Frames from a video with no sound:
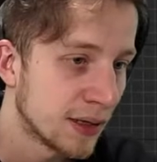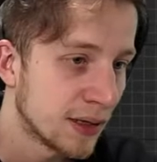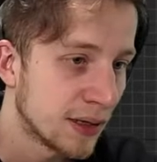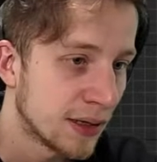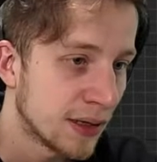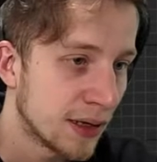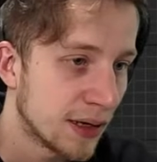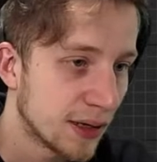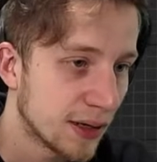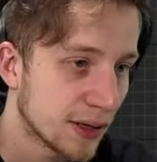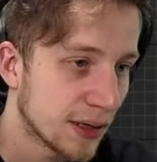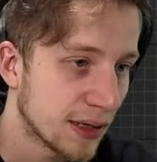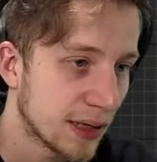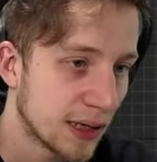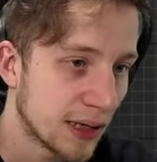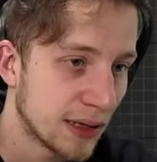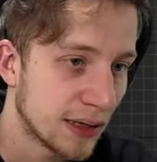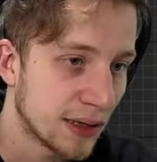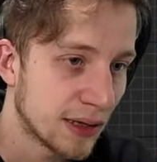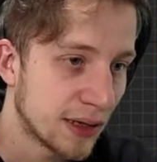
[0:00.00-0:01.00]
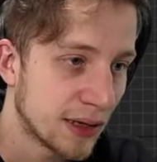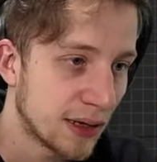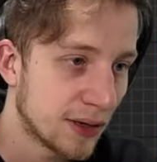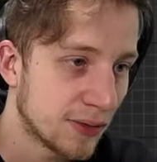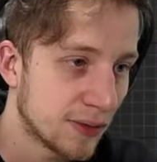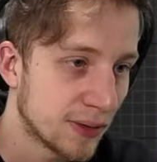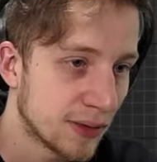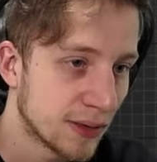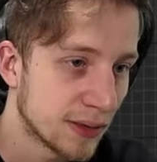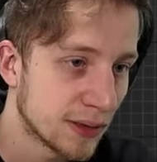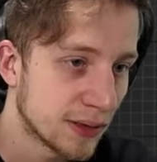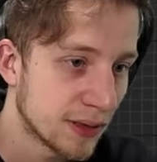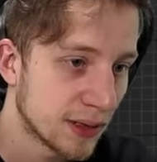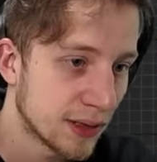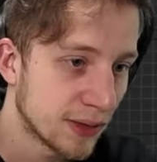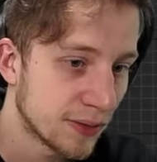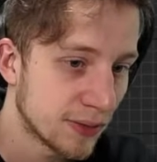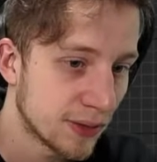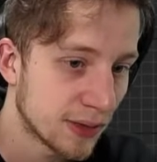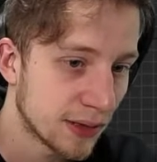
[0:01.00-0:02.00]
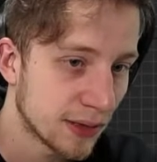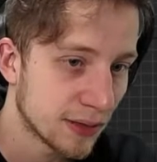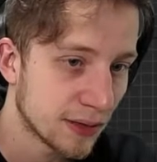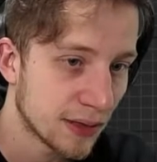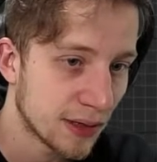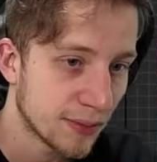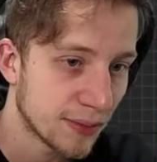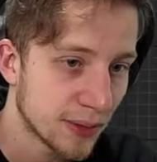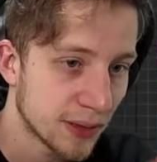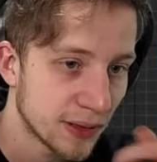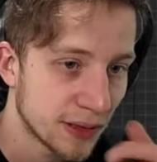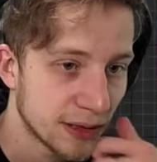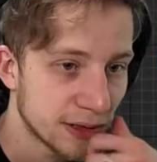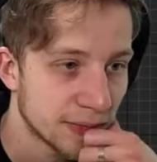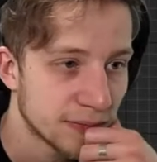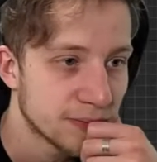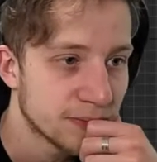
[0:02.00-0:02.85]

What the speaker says: Okay, now the real trouble here.